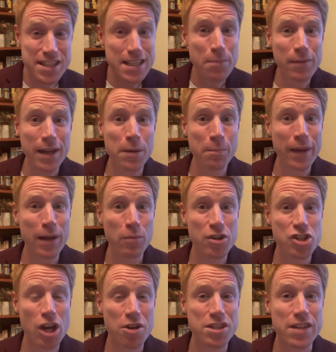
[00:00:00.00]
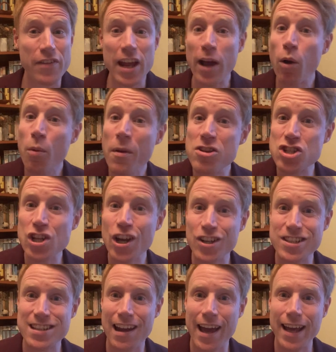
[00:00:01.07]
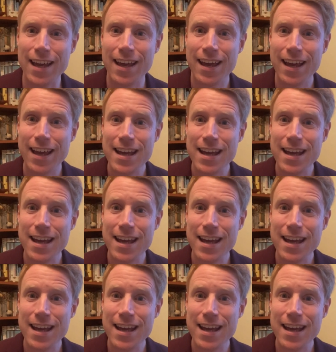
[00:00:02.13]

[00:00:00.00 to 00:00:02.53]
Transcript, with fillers: Simeon being with Joseph, it almost looks like